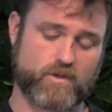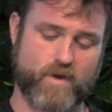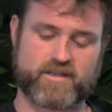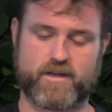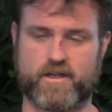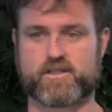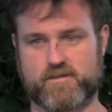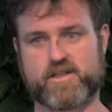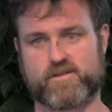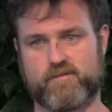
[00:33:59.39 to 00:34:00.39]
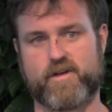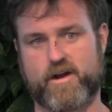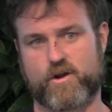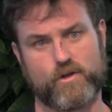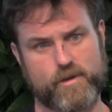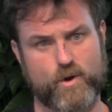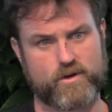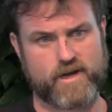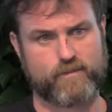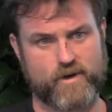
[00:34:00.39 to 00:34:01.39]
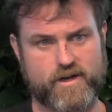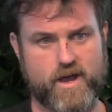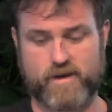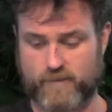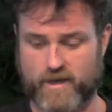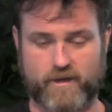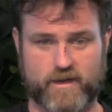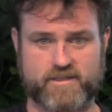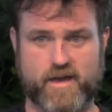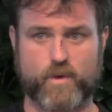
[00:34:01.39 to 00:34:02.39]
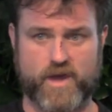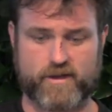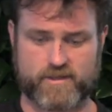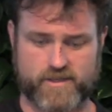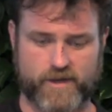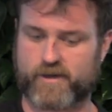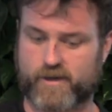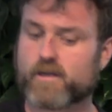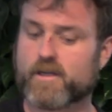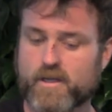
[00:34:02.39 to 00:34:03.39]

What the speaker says: granted, it's very early prototype right now, and I'm going to demo that in a second here.